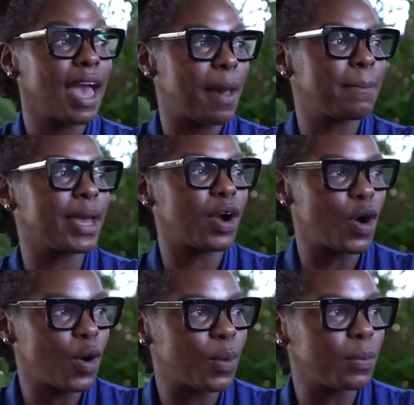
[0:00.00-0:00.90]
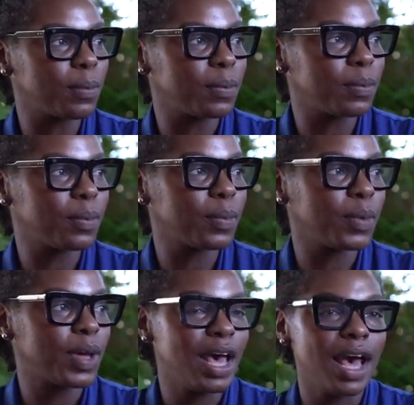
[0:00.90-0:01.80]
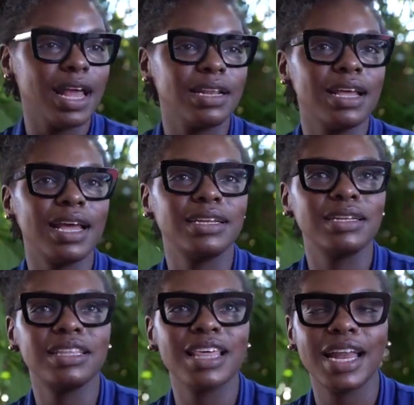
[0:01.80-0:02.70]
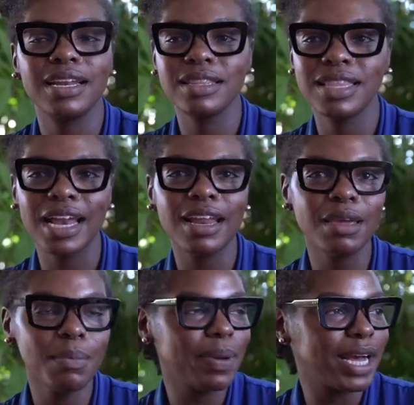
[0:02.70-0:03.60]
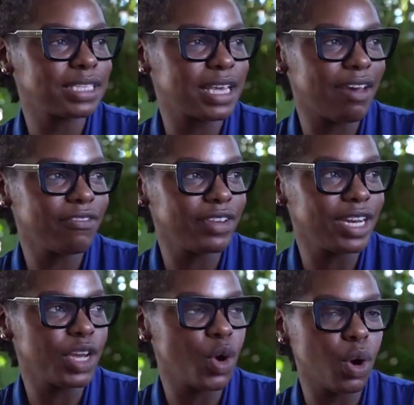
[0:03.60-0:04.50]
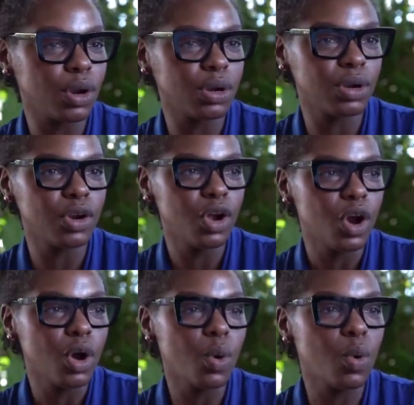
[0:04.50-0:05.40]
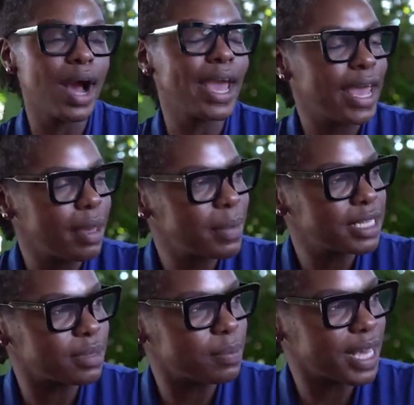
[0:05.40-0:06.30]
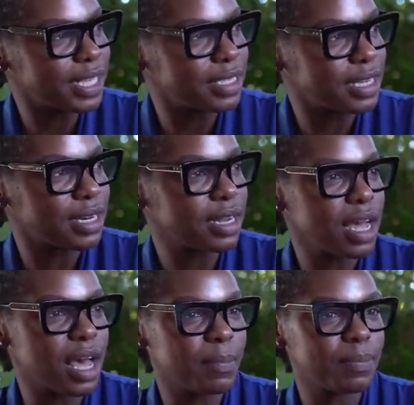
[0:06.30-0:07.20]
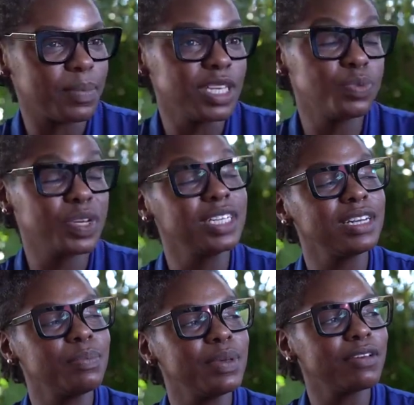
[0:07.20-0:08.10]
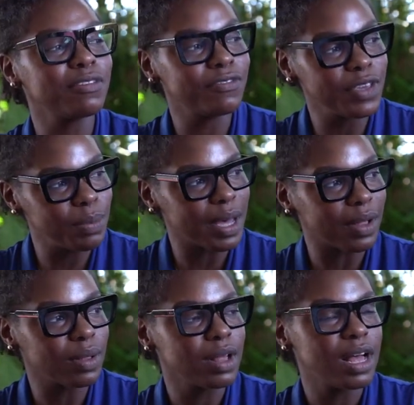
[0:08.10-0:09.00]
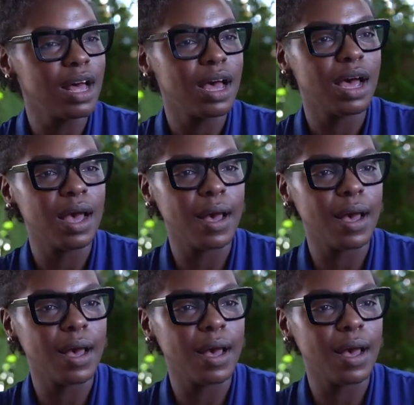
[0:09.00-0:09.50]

are back home. Yes. And, and that, that impacts heavily on who I am as a person, um, especially being female, mm -hmm.